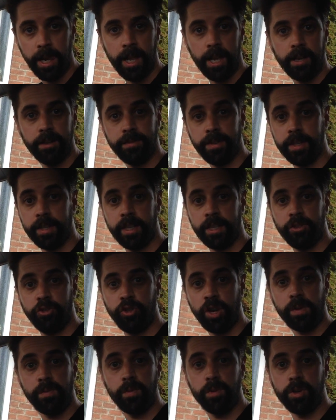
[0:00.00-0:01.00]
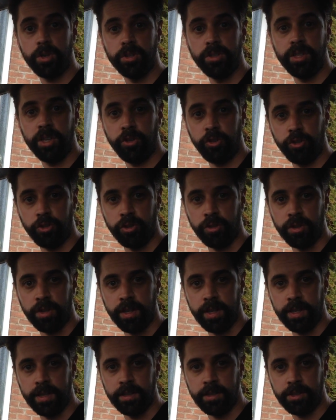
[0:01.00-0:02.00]
and that their general condition
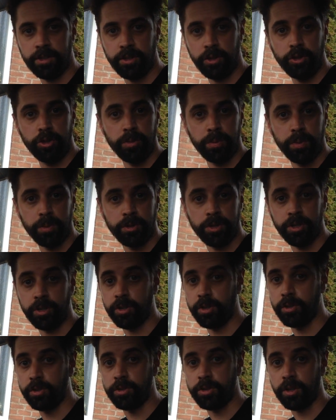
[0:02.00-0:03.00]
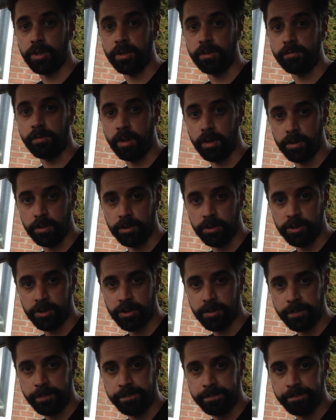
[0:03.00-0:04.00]
is suitable to use on the
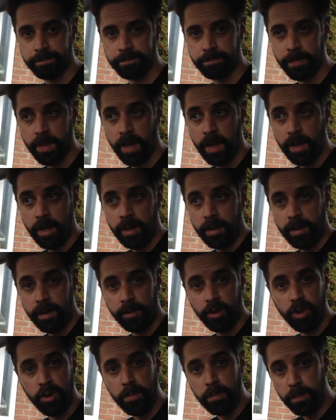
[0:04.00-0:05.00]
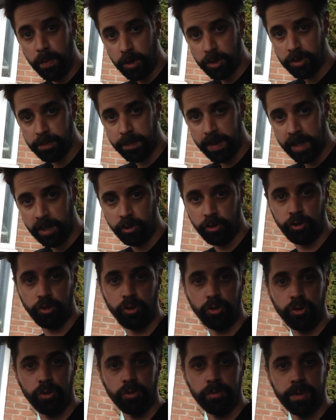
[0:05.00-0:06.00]
roads. Now you must make
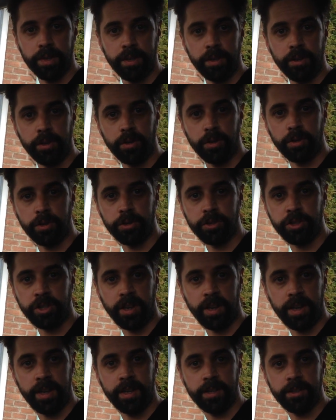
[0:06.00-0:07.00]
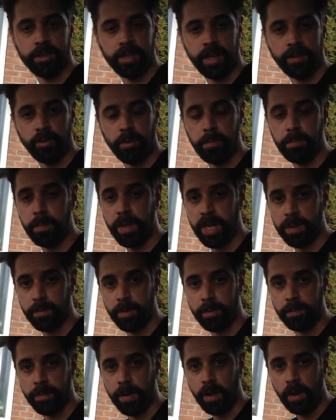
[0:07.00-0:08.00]
sure that your tyres have a
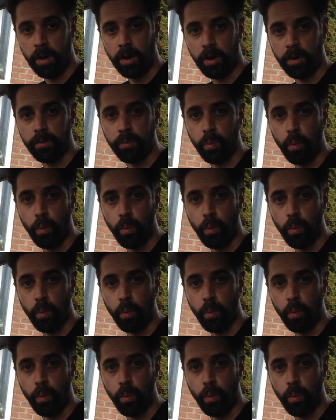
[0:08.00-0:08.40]
minimum of